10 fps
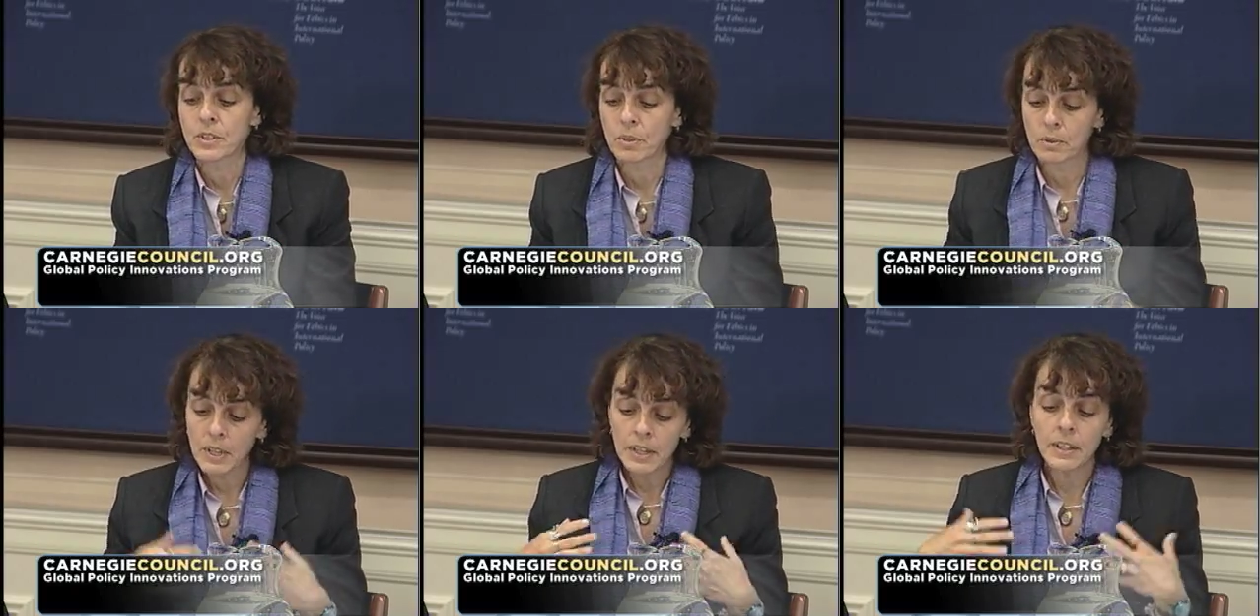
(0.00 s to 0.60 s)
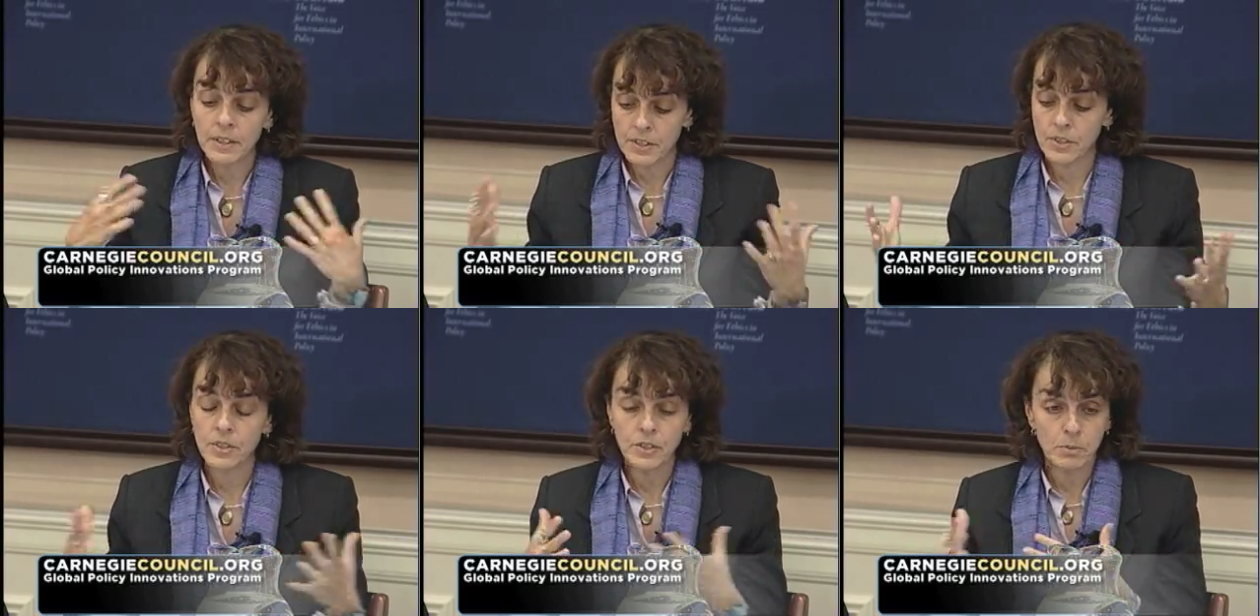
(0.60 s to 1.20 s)
So, in
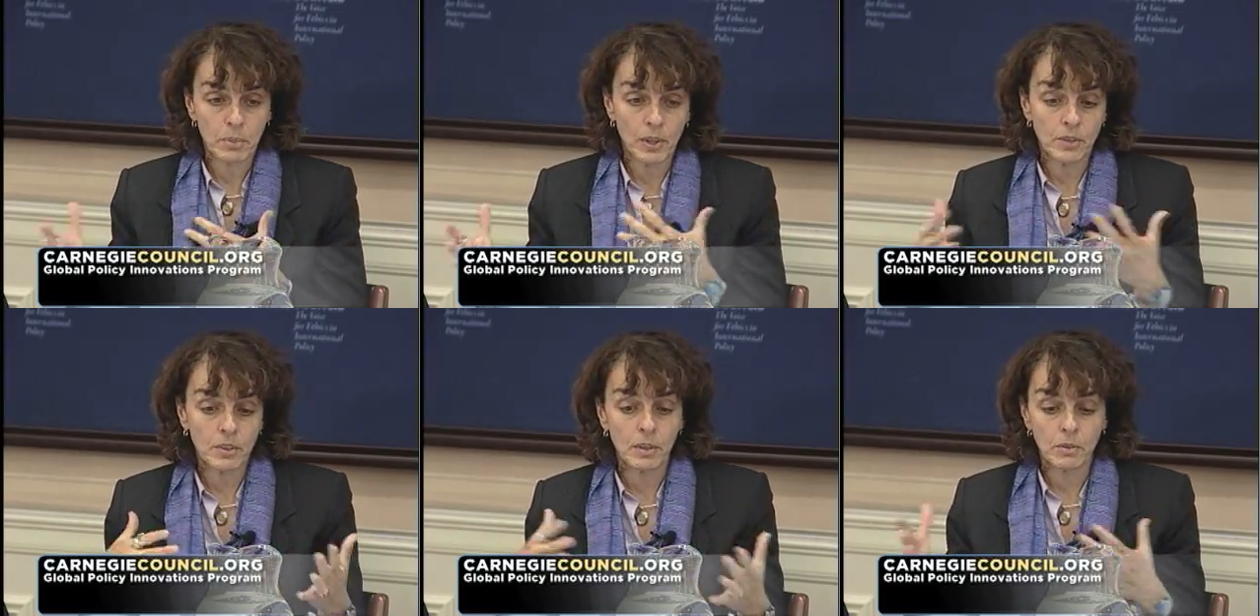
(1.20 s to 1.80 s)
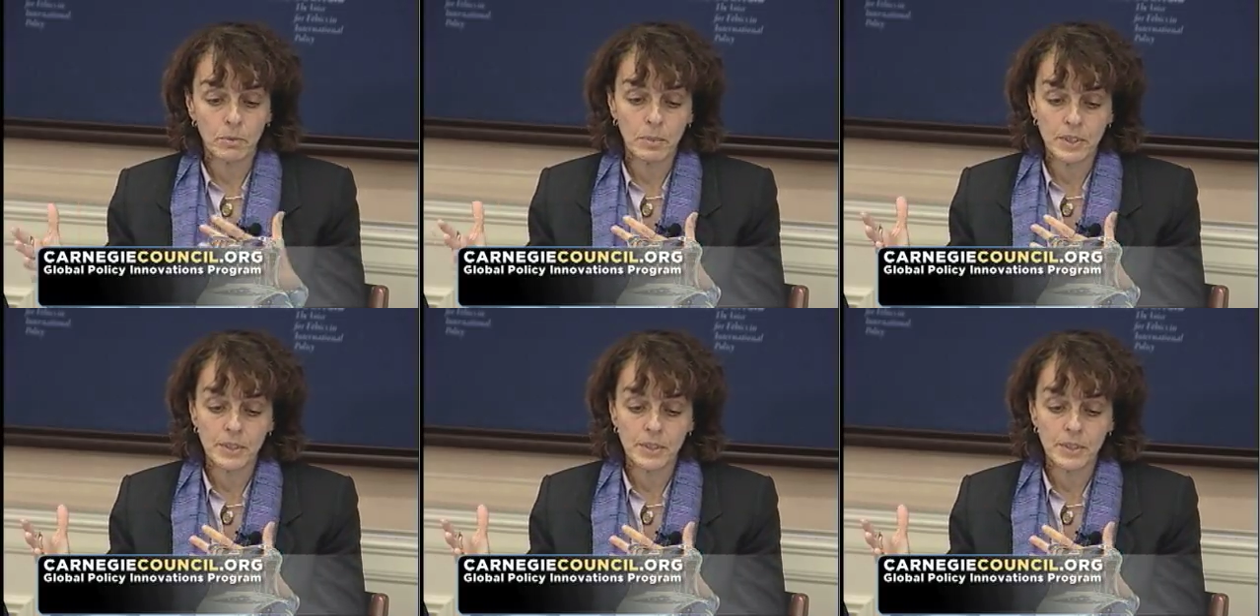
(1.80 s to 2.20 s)
addition to partnering with